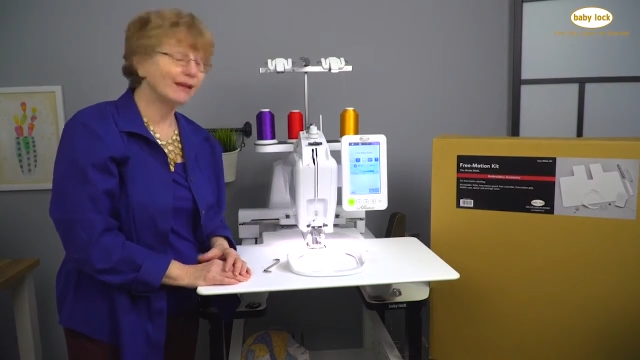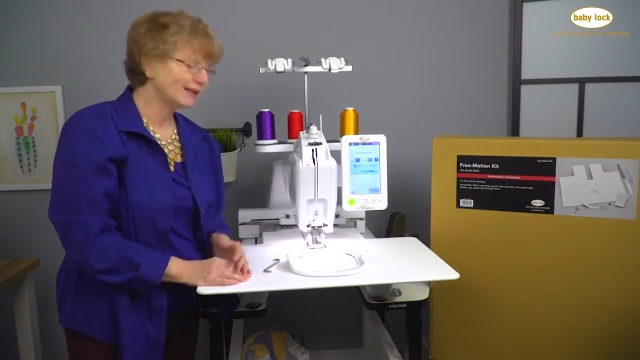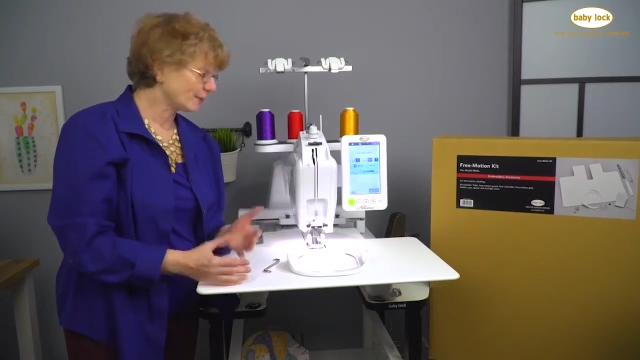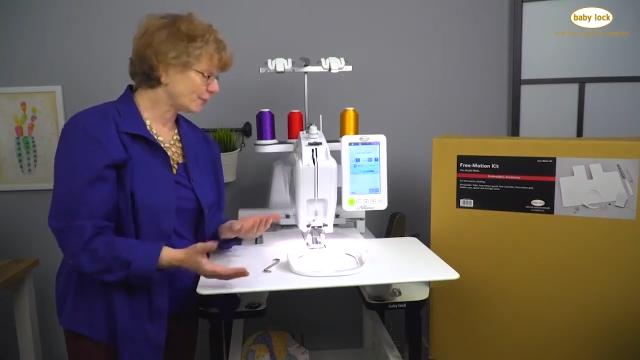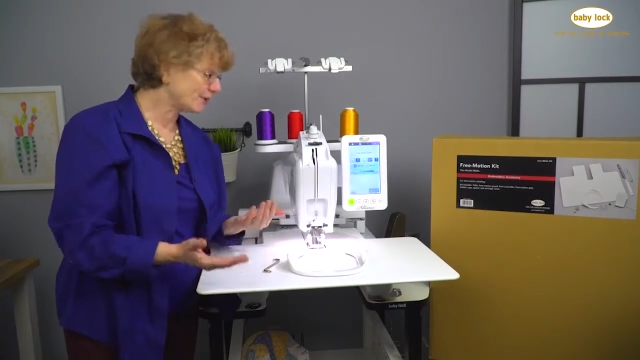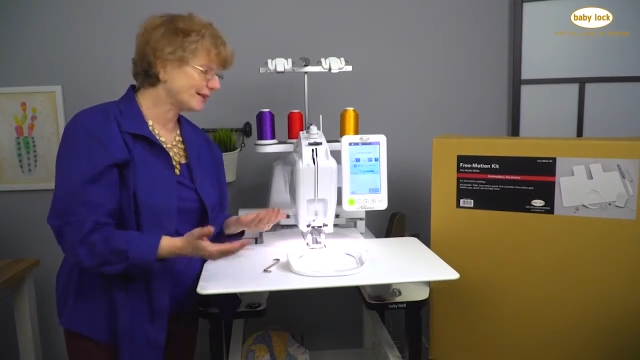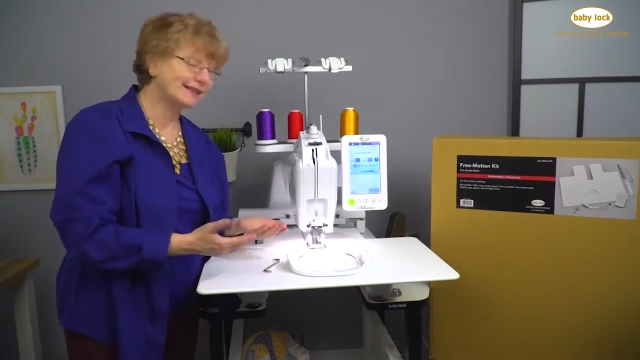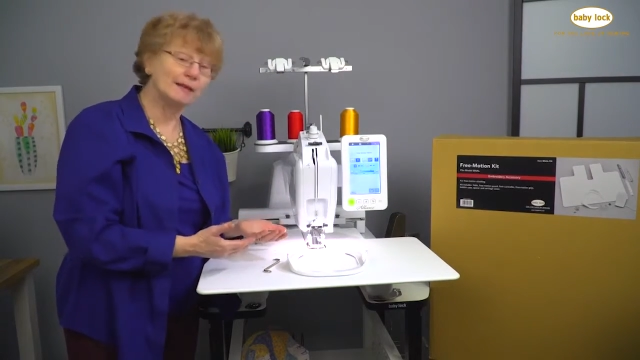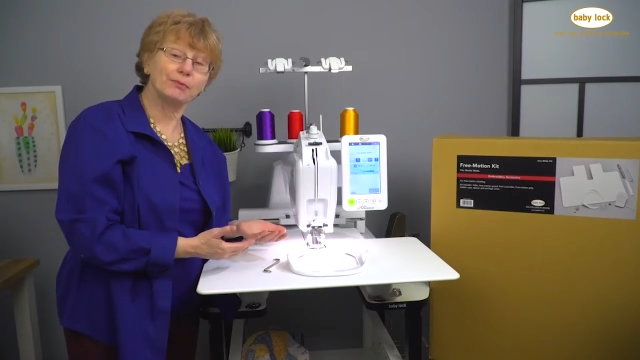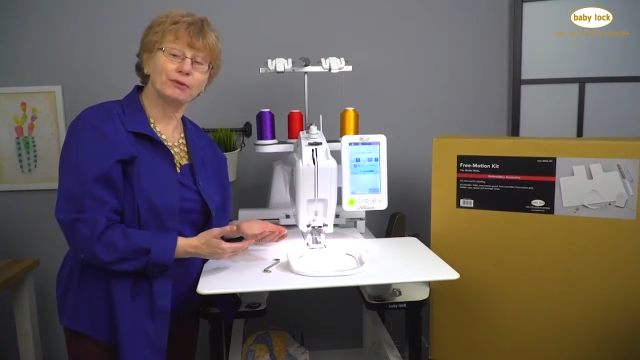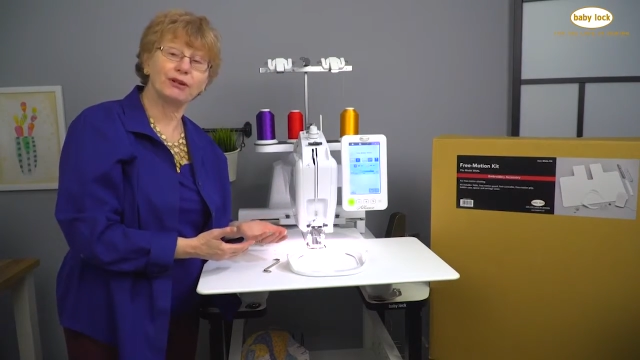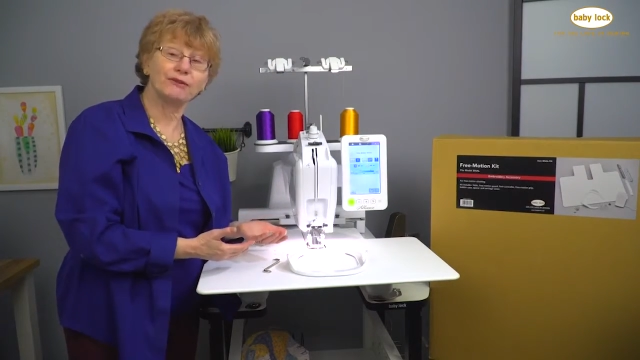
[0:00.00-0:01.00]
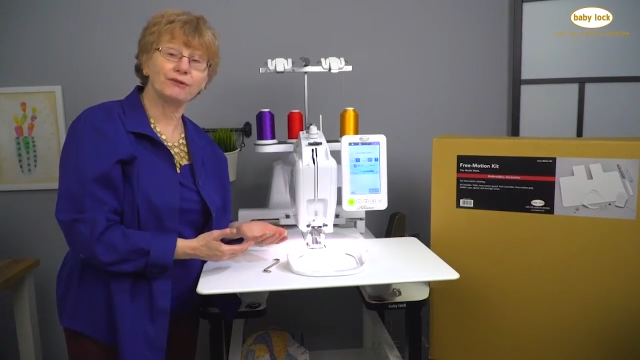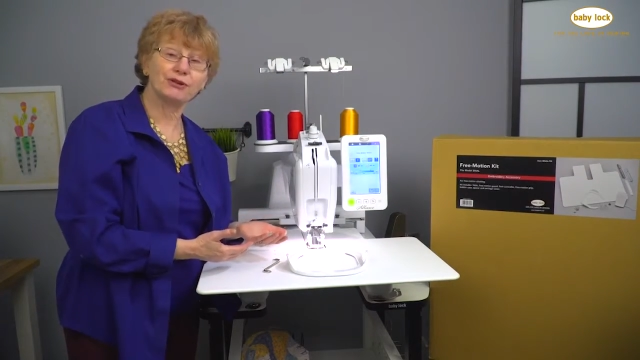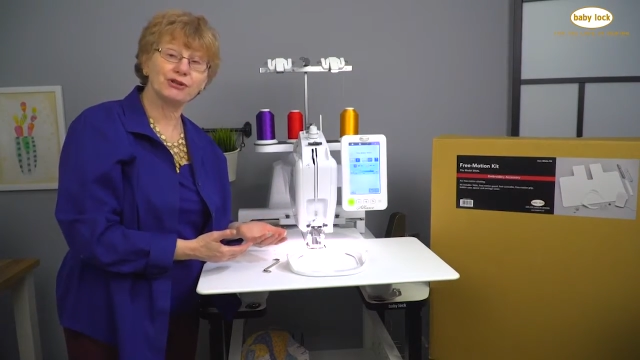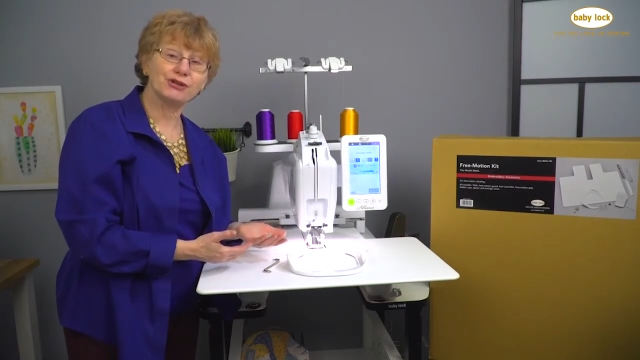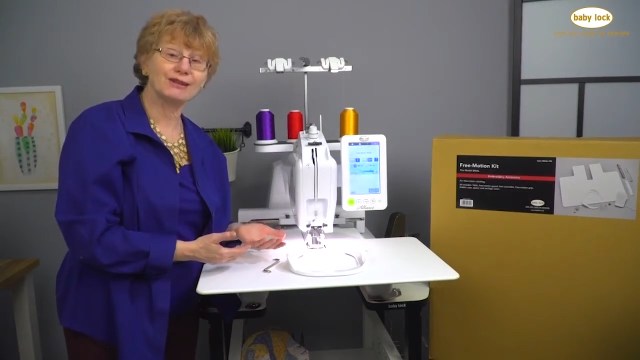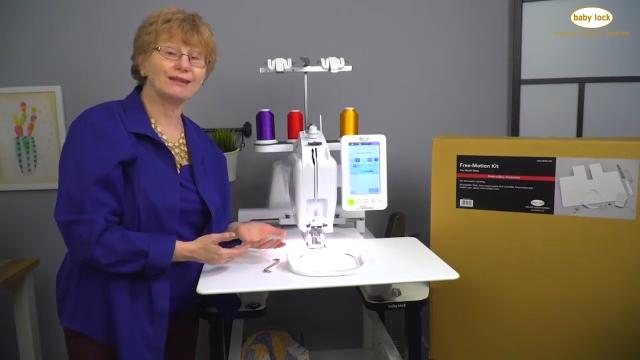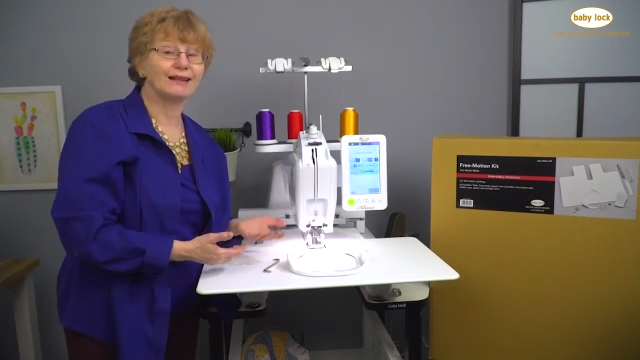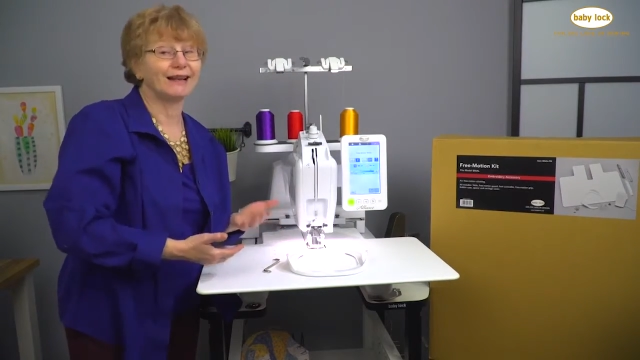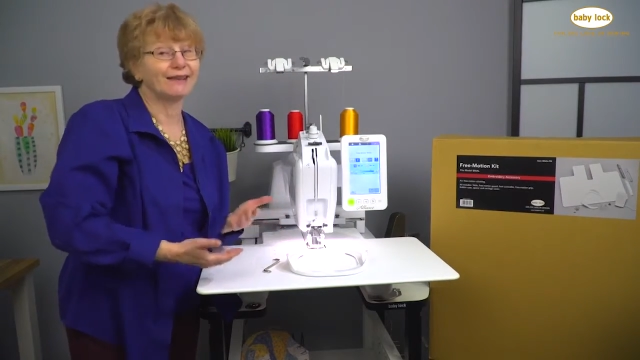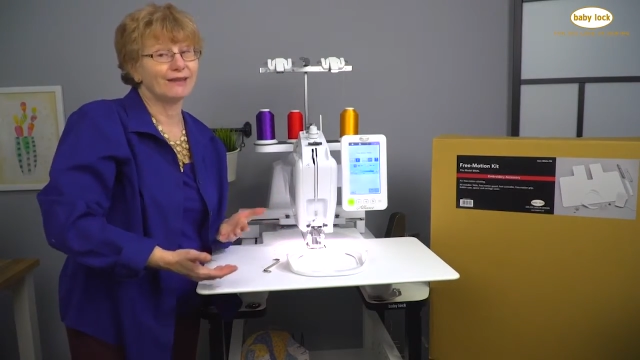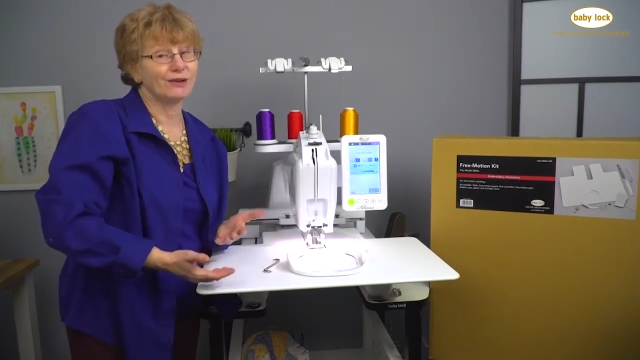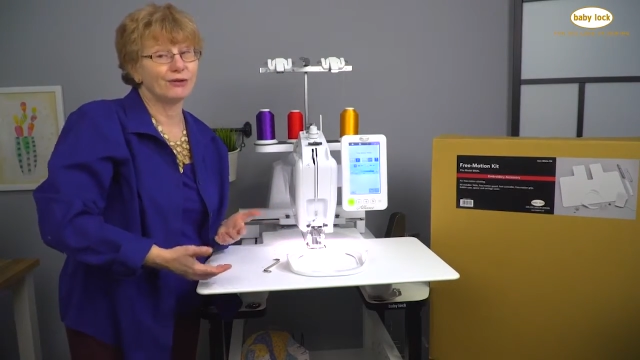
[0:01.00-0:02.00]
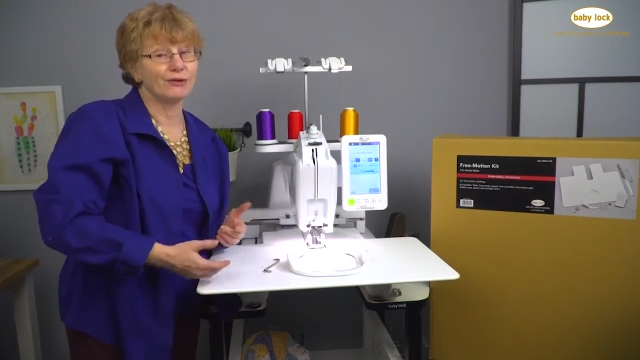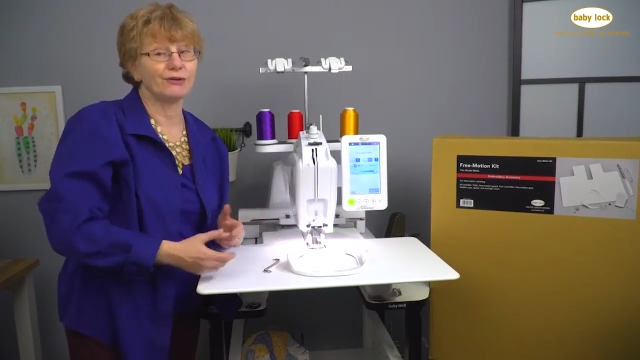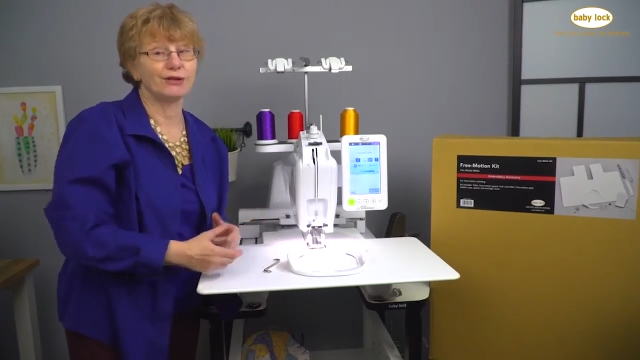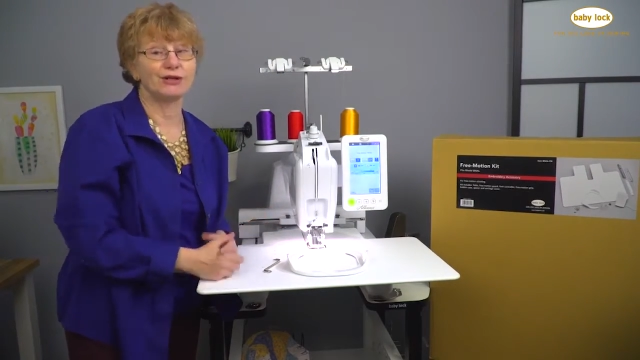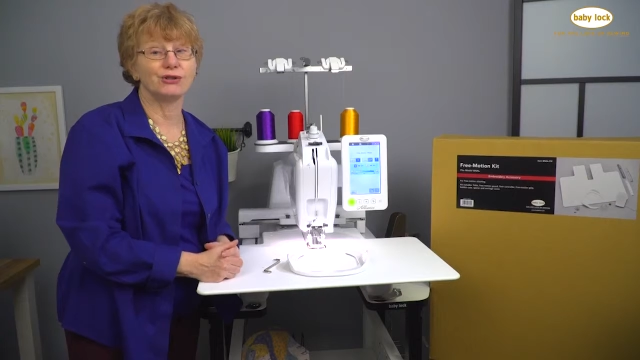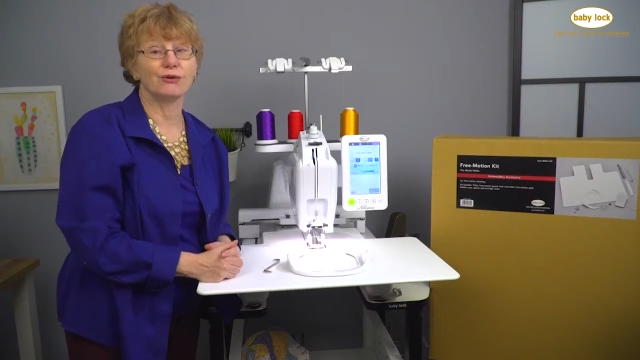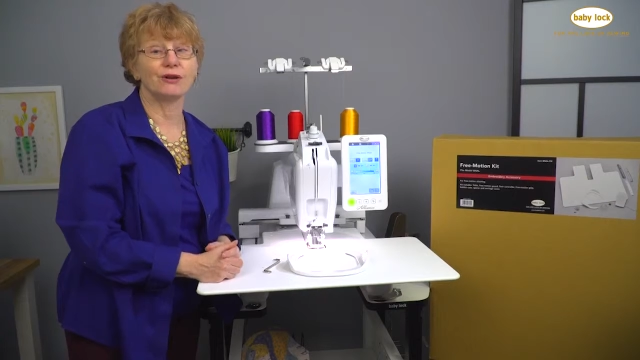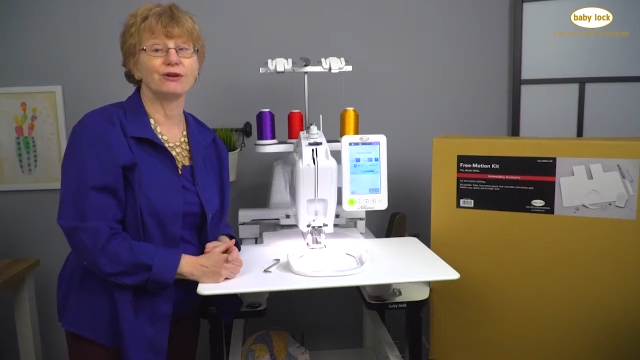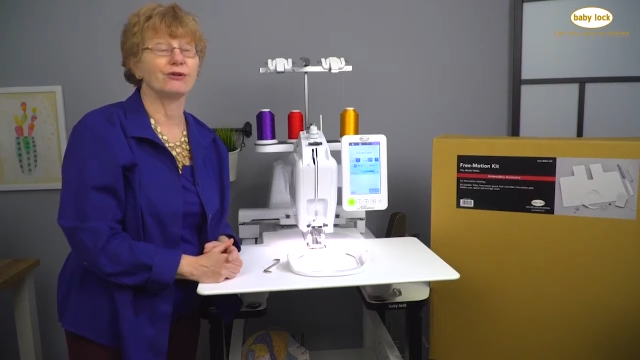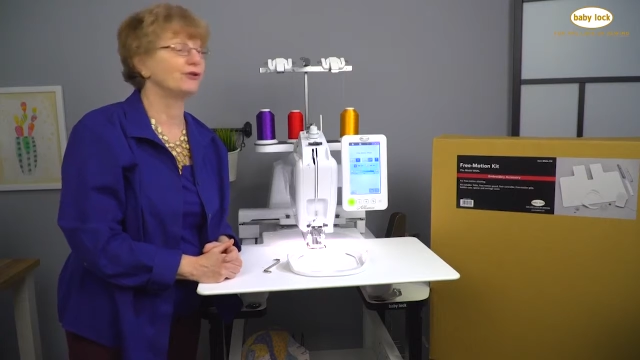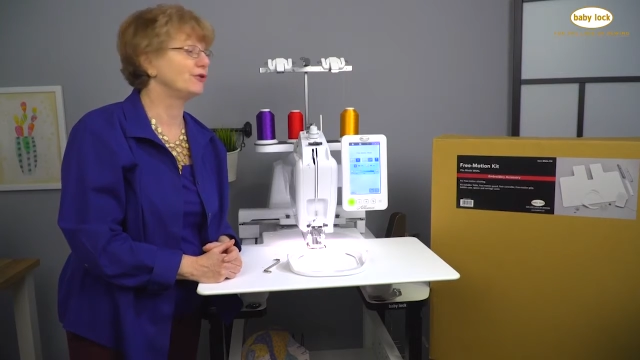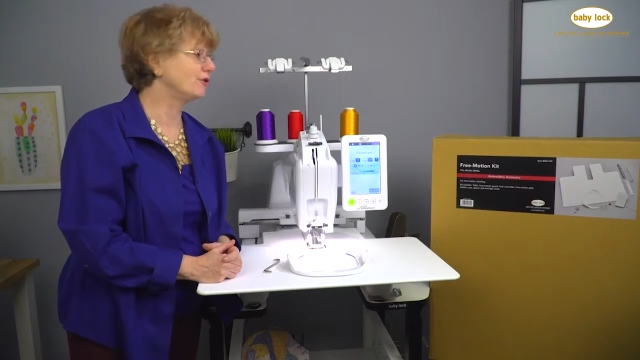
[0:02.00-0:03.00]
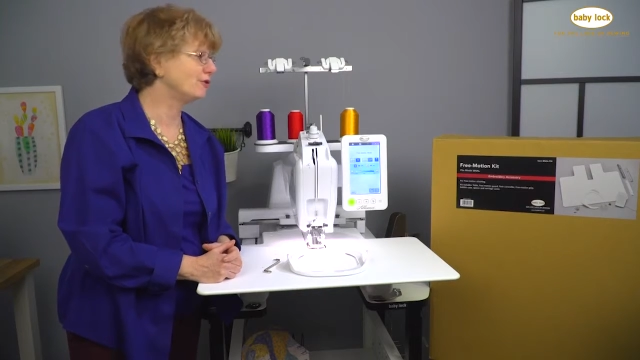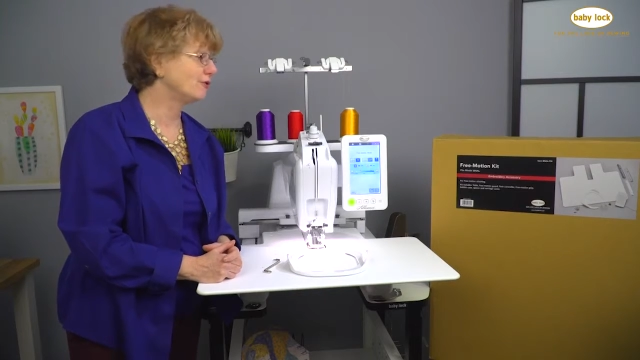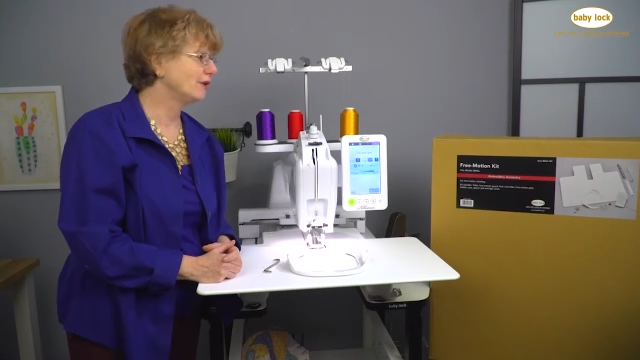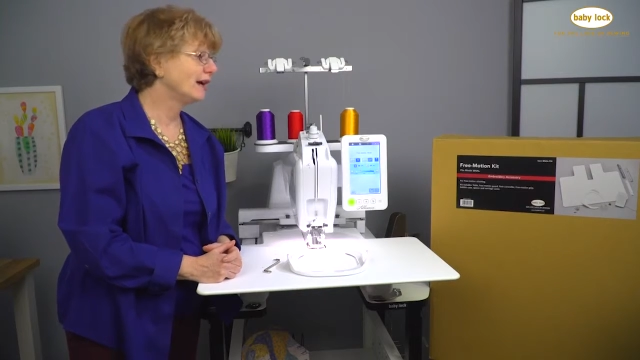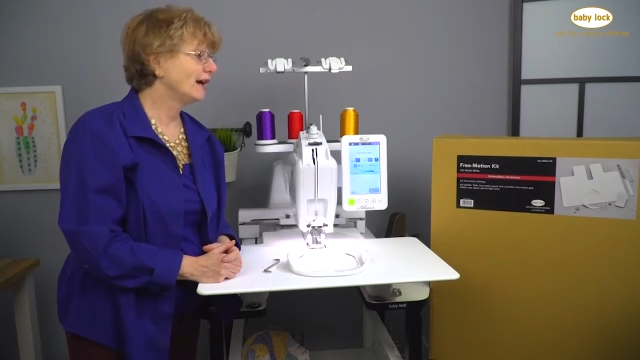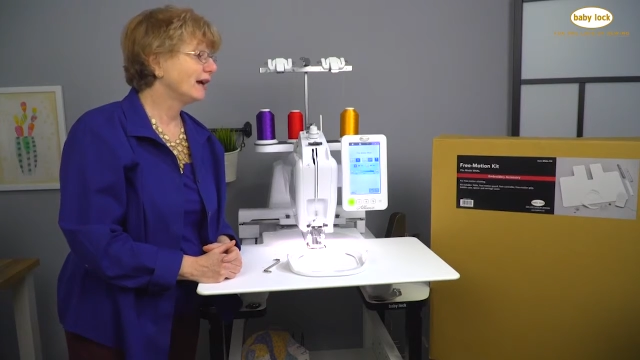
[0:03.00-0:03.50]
It's a pretty simple conversion, and I think you're going to enjoy your new